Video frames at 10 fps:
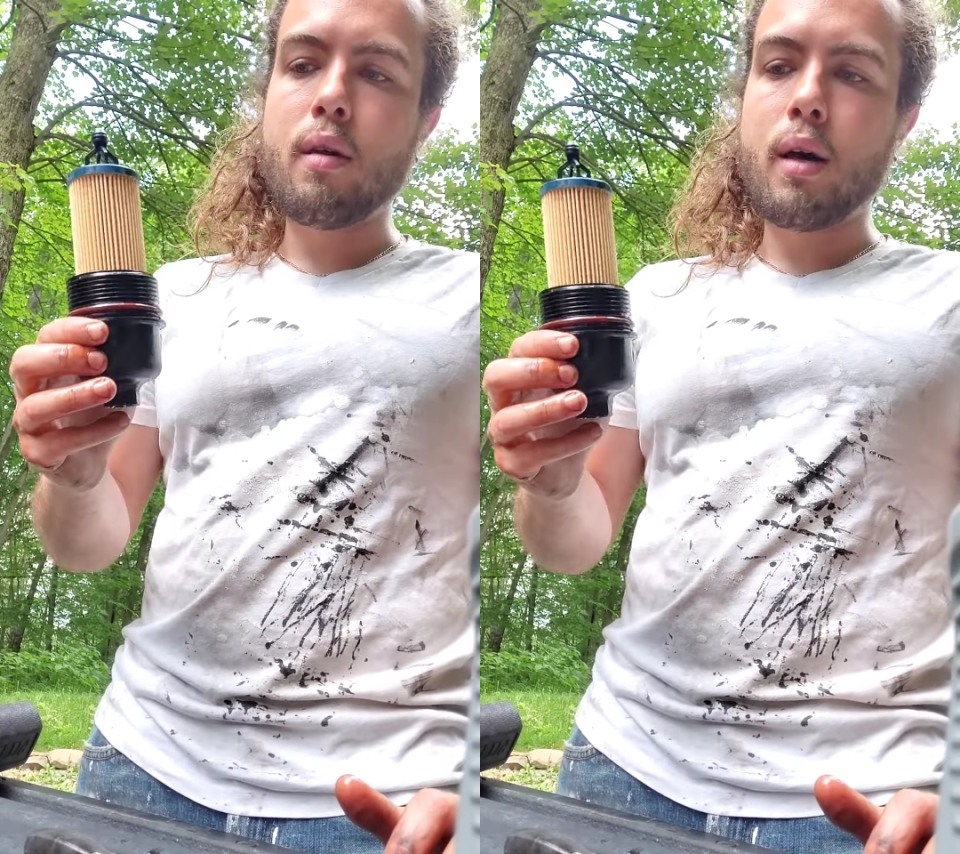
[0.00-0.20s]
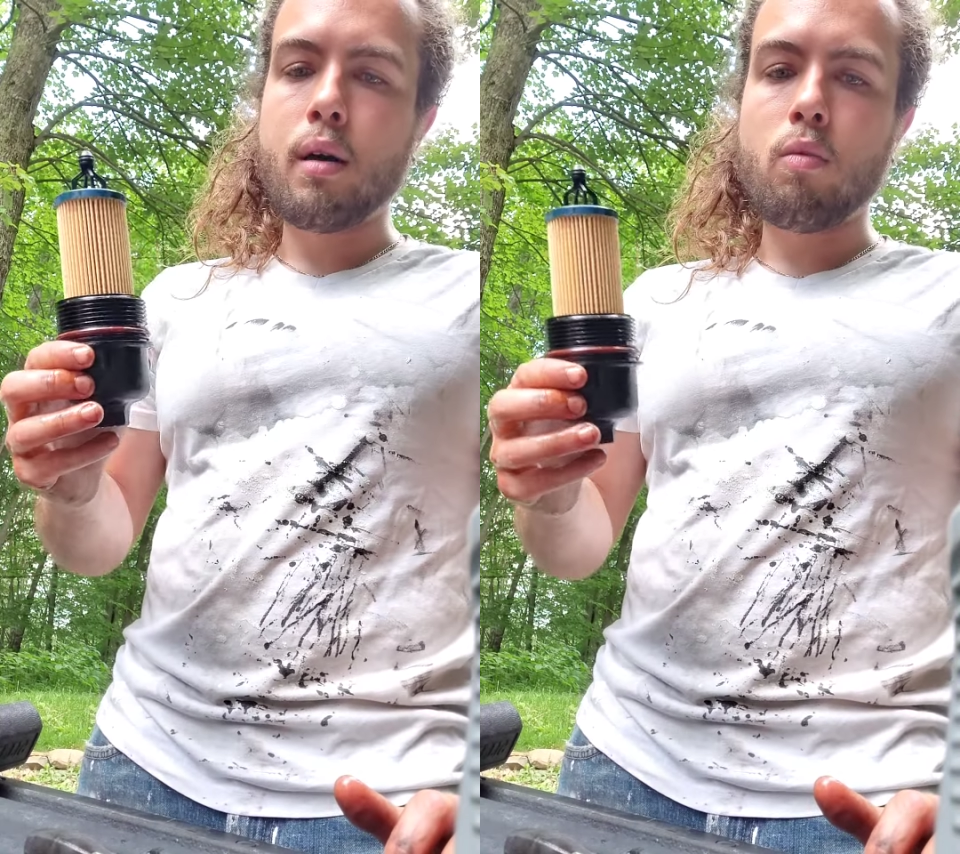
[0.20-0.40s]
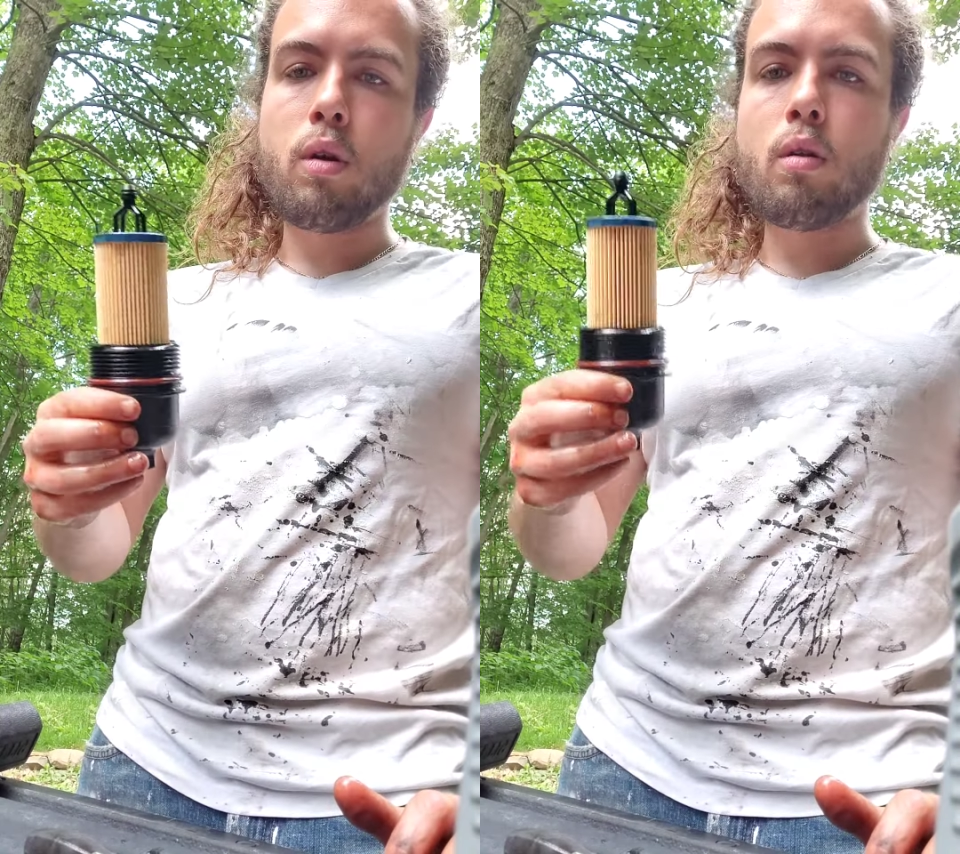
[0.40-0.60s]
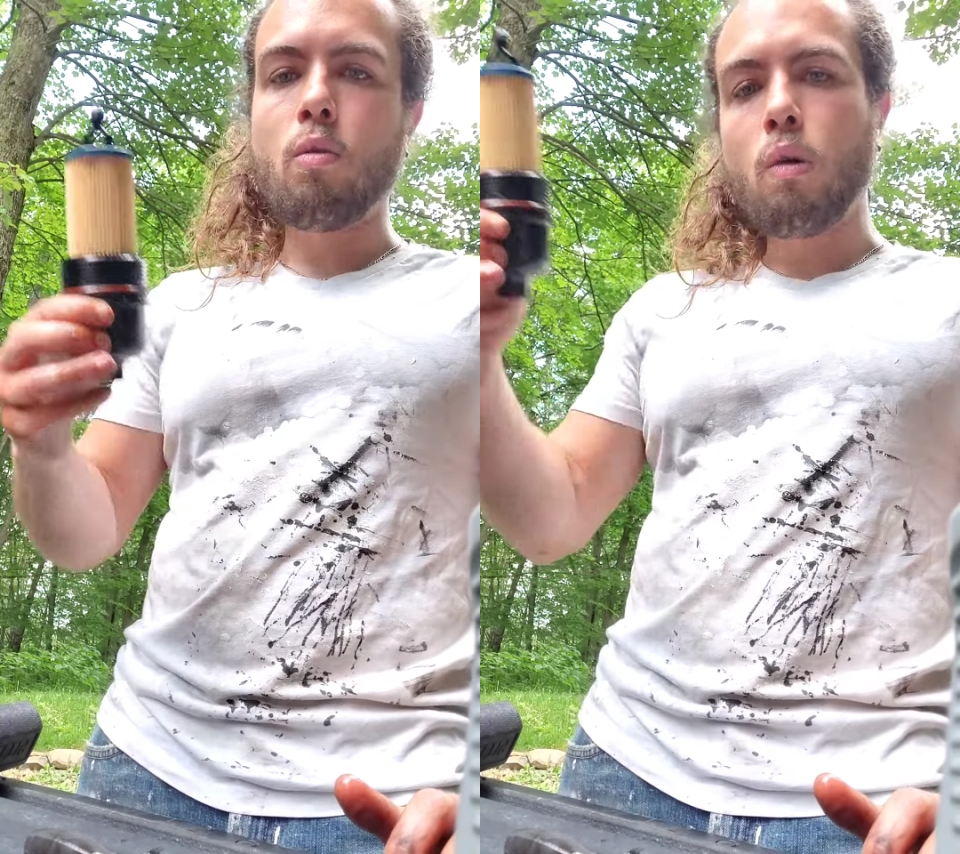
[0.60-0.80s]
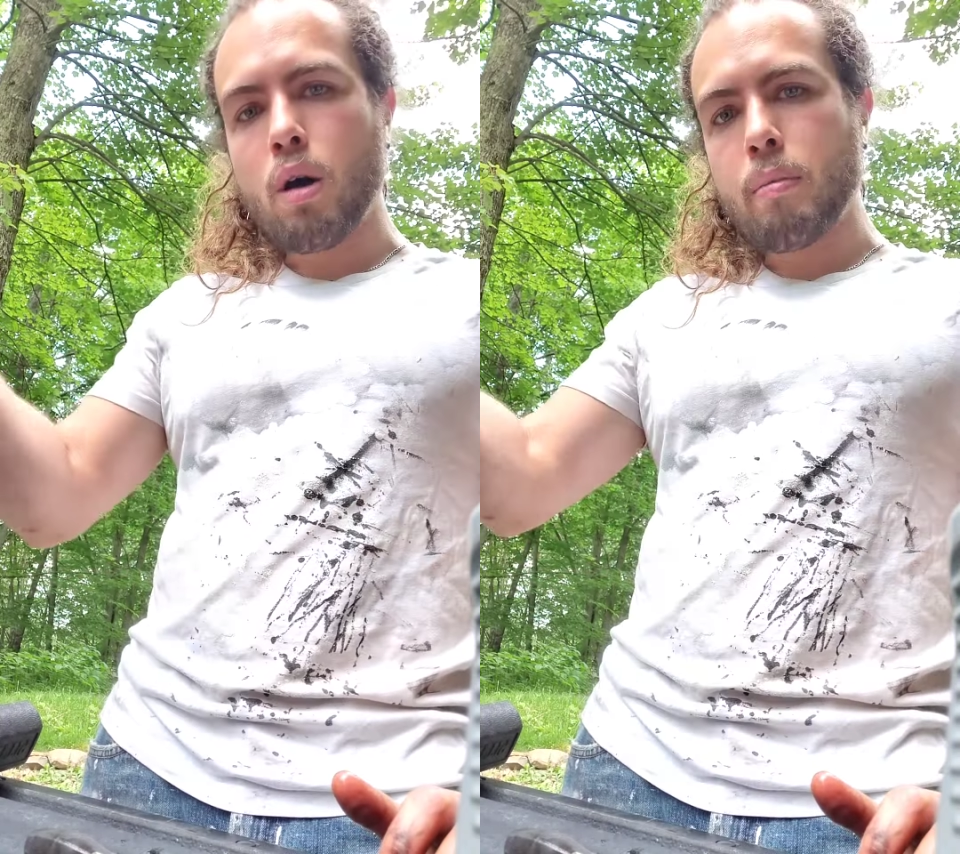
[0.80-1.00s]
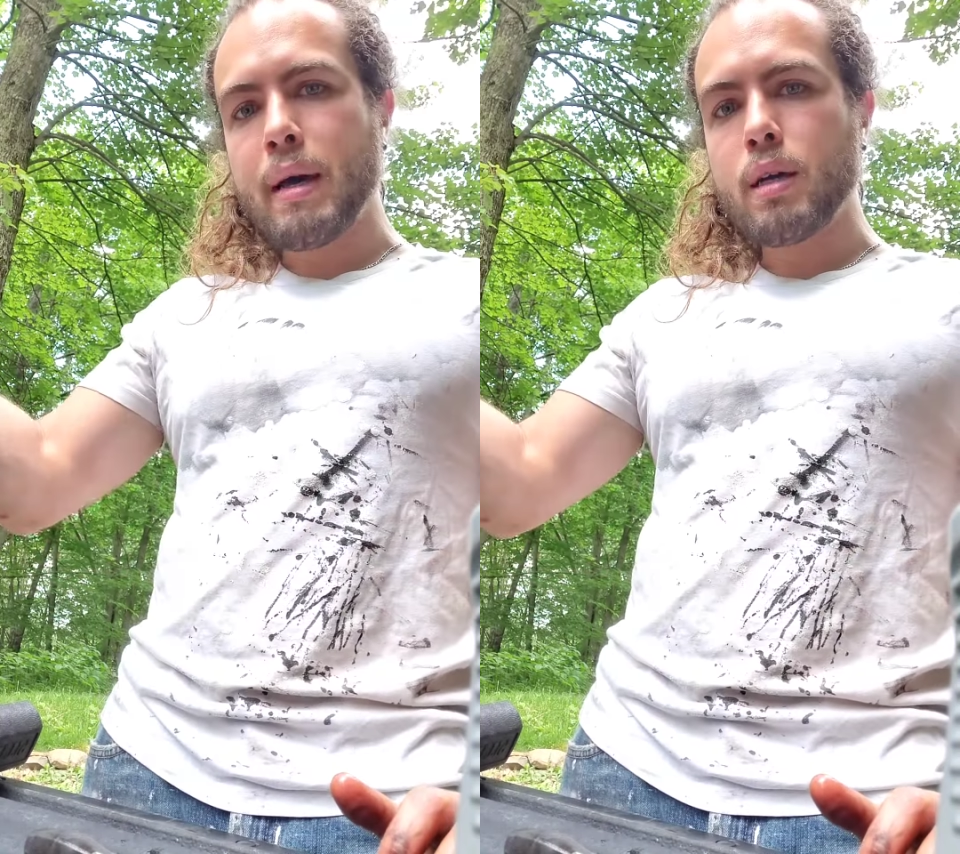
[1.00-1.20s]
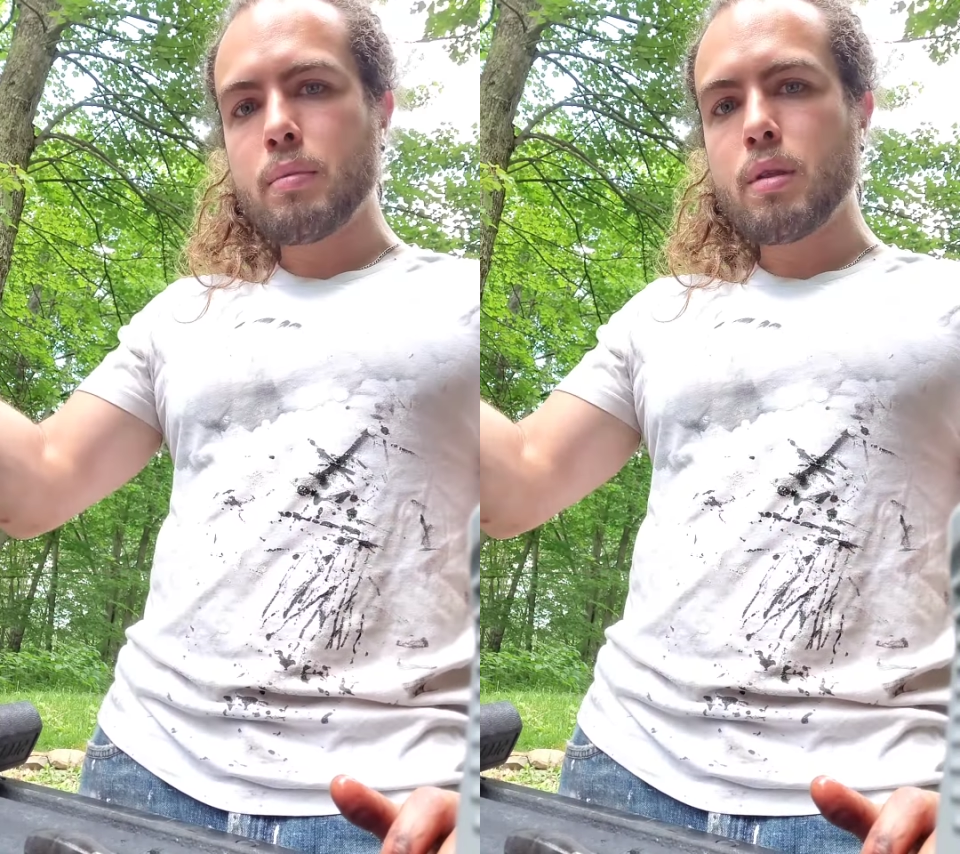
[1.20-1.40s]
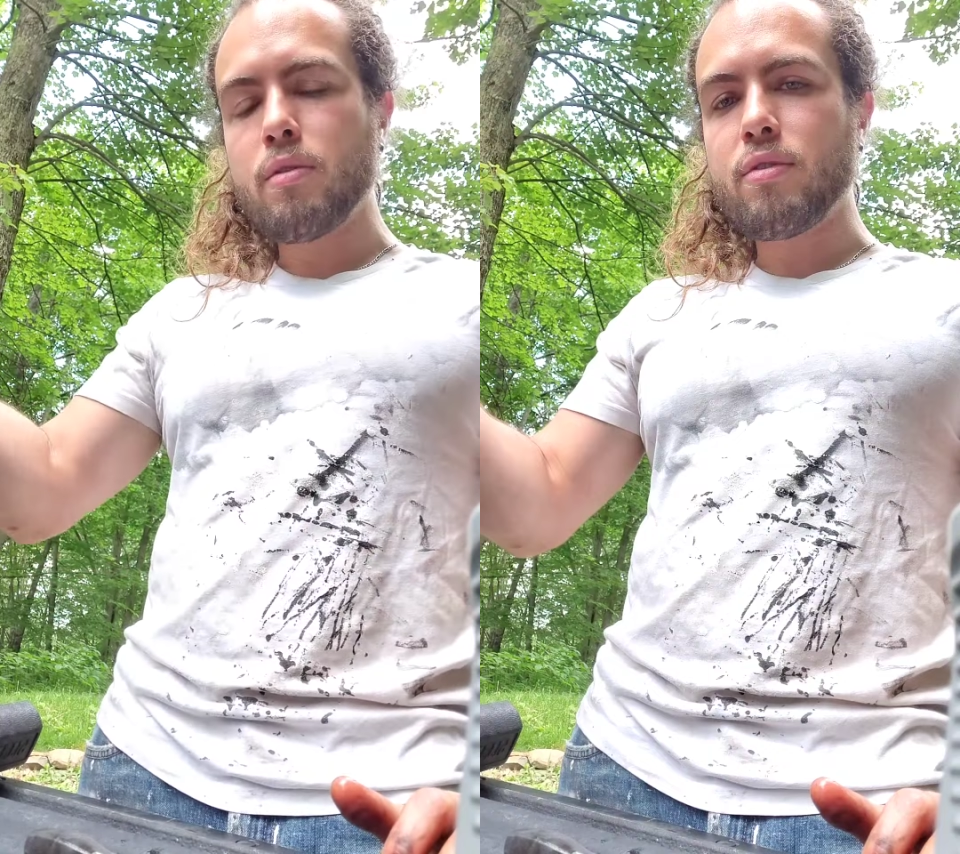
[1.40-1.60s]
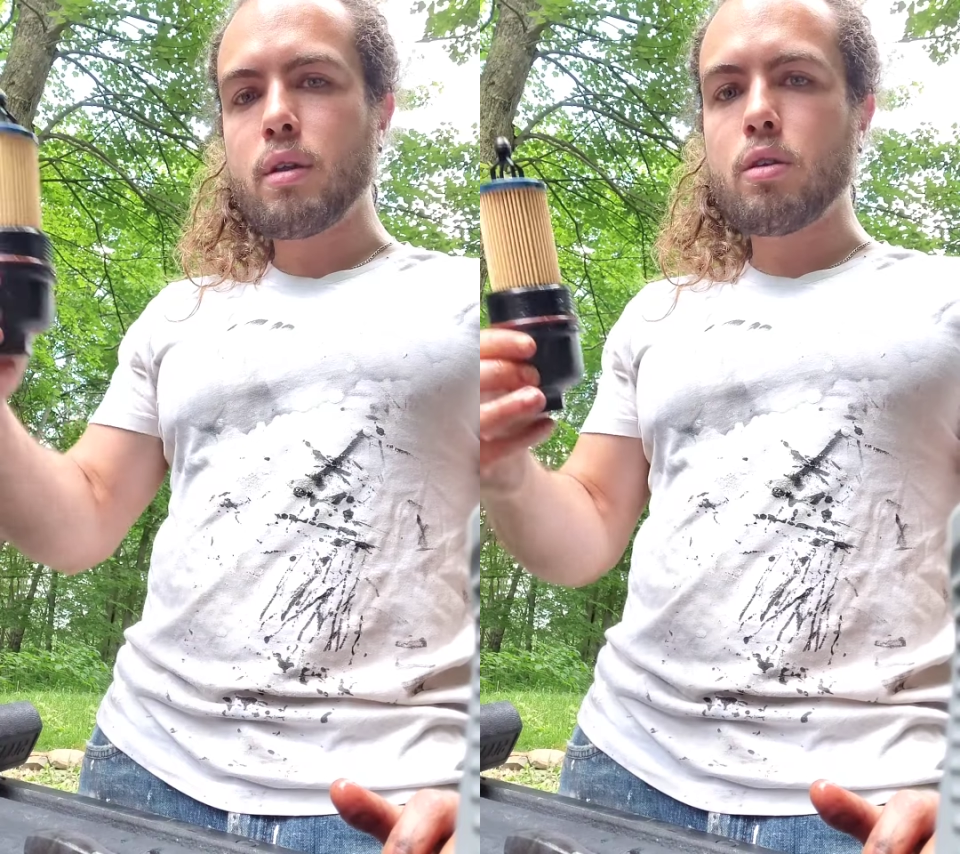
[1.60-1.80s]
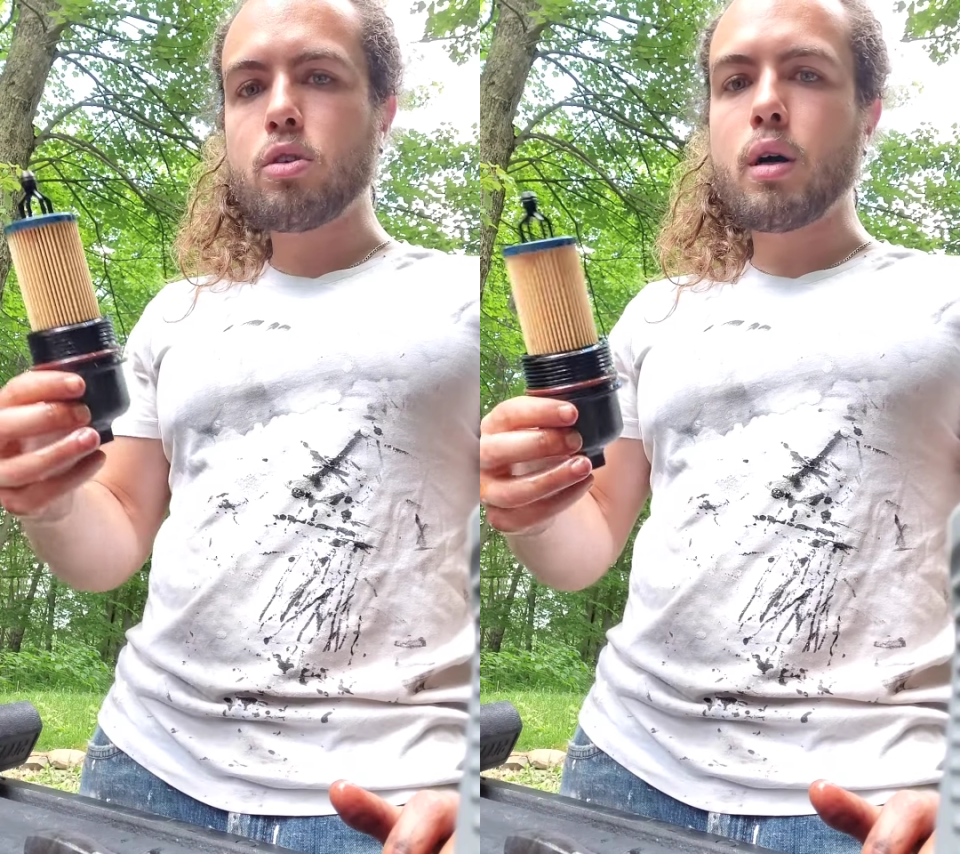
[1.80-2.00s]
we're going to walk back up to the front
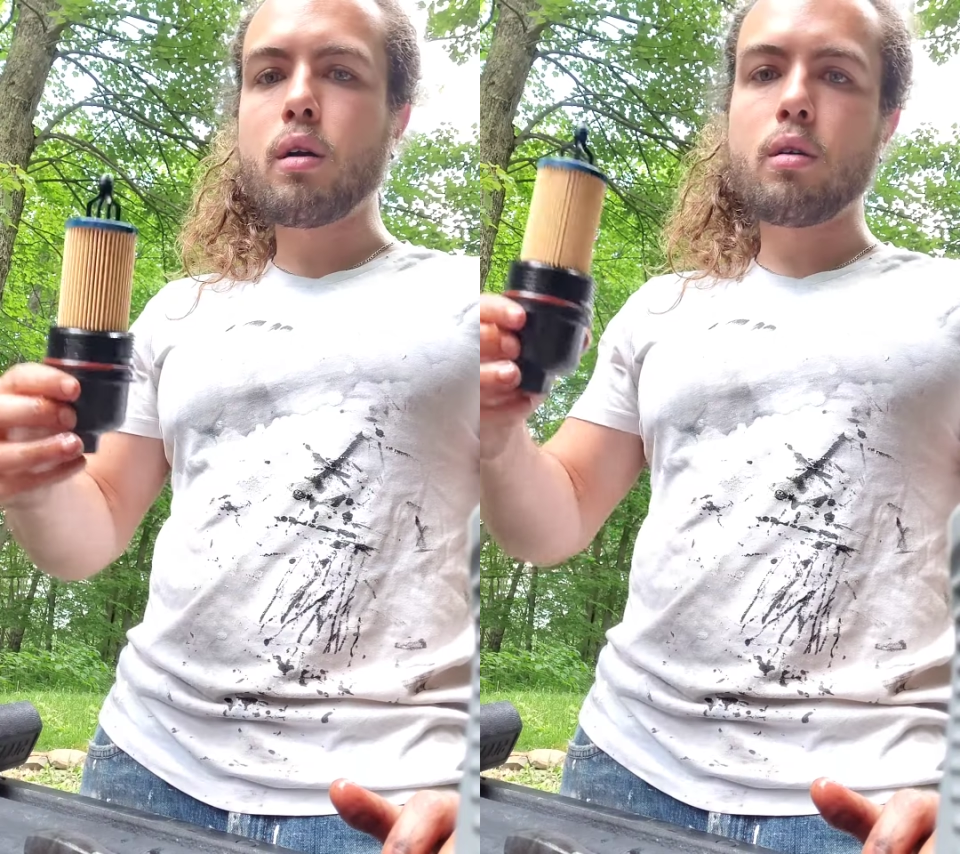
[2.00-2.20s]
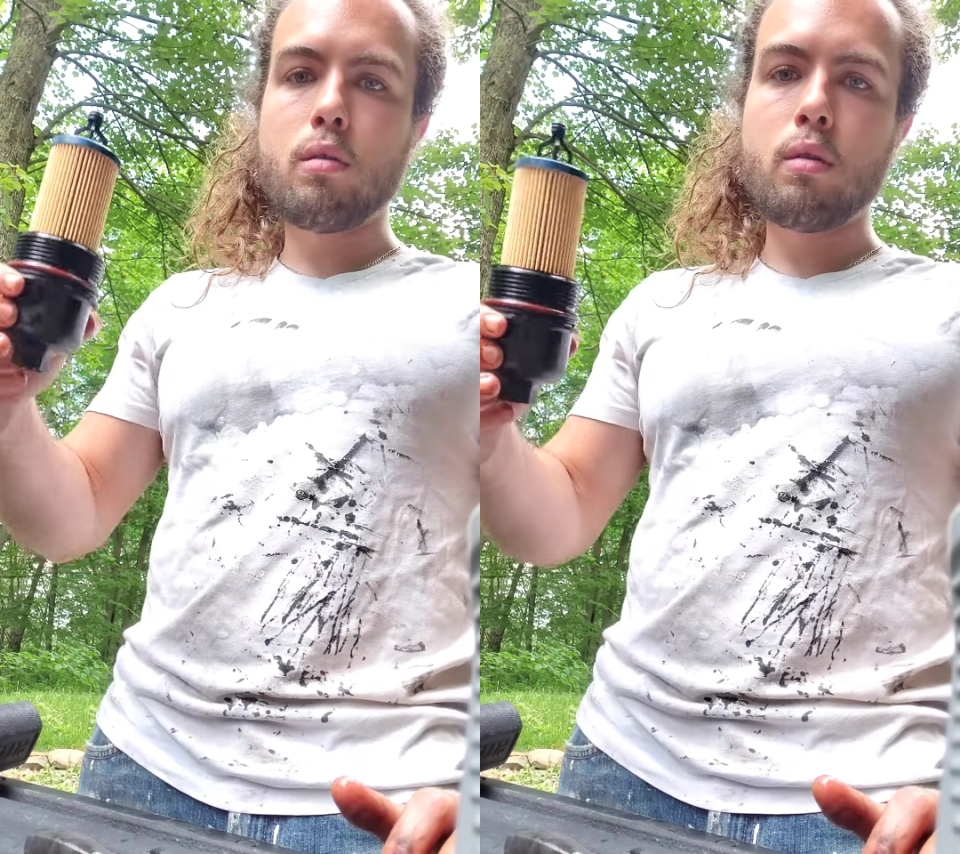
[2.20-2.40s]
of the truck.